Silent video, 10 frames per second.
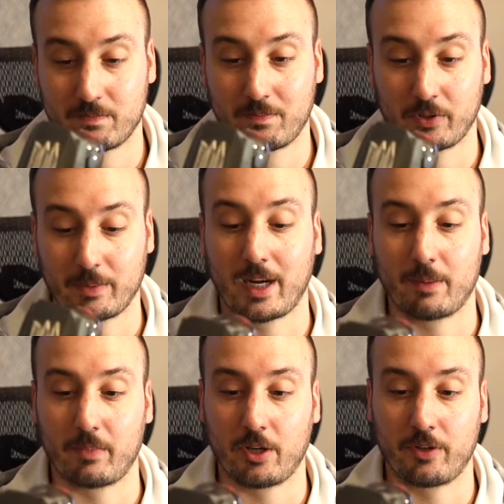pretty
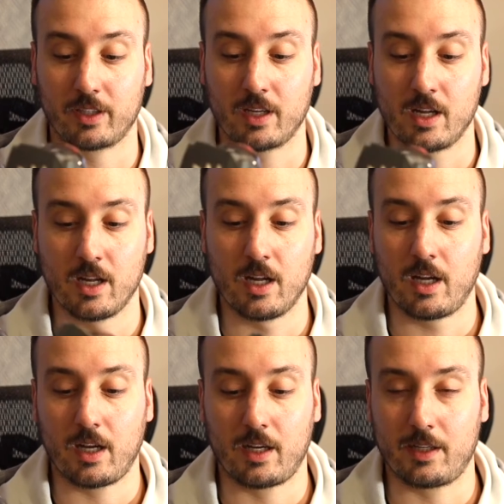mind-blowing.
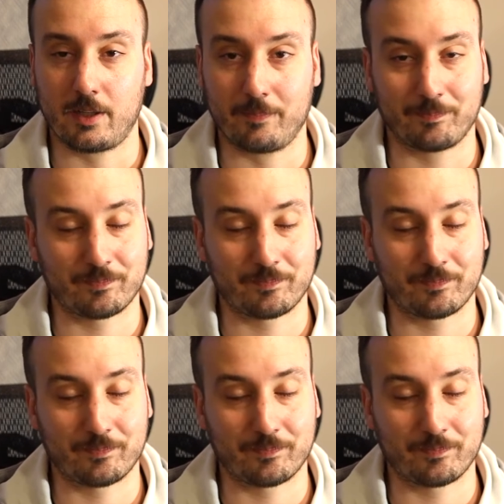I